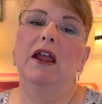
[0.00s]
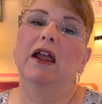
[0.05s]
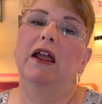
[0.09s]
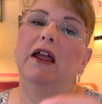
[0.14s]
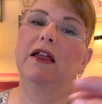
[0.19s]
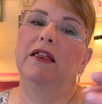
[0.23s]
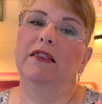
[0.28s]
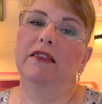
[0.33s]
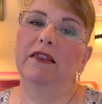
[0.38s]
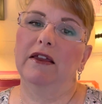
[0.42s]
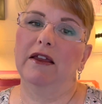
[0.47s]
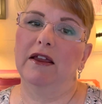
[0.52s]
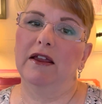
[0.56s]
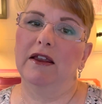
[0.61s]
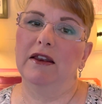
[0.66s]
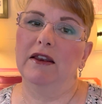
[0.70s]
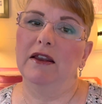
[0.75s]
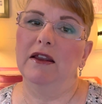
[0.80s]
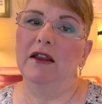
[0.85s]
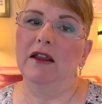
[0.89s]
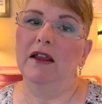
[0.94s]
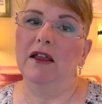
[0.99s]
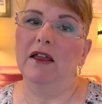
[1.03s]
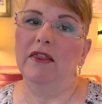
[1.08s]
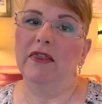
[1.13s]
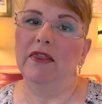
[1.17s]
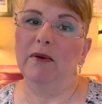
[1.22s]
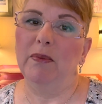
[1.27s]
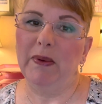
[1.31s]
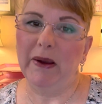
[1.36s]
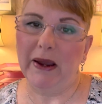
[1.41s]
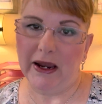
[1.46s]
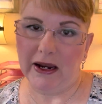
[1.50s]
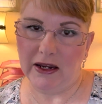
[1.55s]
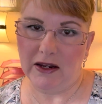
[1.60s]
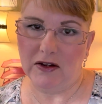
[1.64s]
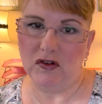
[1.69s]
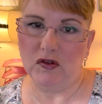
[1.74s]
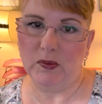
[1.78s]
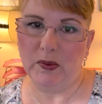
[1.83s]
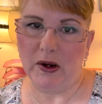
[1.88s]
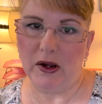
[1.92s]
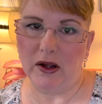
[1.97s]
and then the
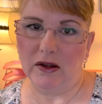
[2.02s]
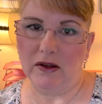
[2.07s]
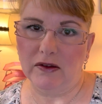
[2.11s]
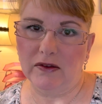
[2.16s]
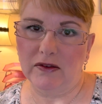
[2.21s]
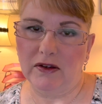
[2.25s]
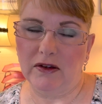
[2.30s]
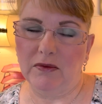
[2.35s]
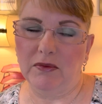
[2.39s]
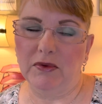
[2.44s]
package policy,